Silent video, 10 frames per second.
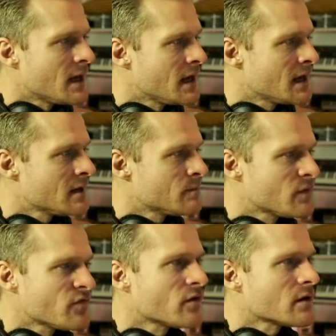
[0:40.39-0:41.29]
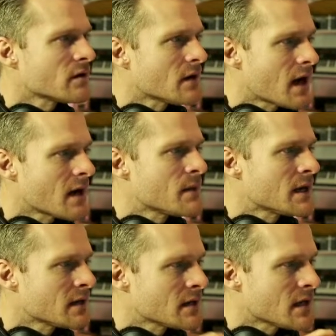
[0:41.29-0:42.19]
And before I
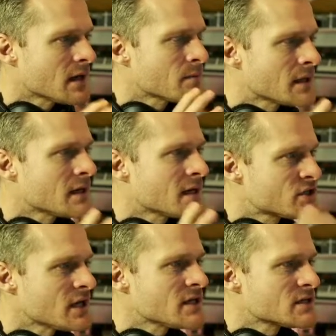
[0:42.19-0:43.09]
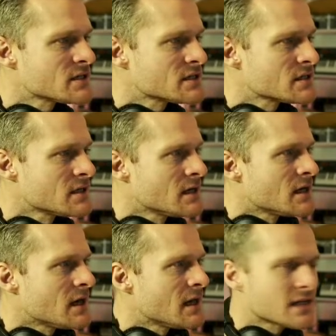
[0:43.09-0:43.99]
made any changes,
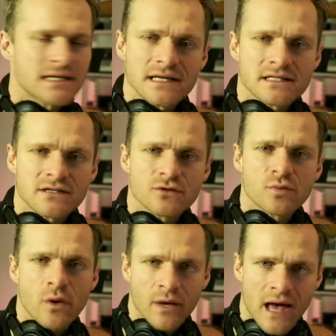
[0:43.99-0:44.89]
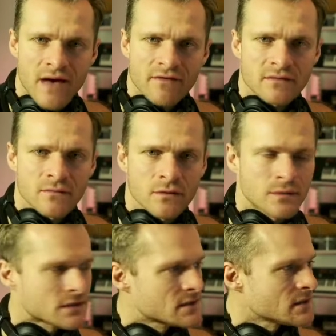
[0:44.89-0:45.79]
let's listen to what we have at the
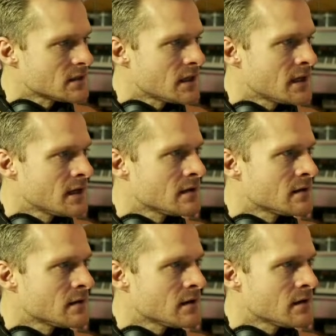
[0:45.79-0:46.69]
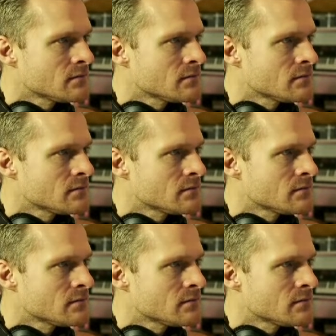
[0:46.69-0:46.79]
moment. And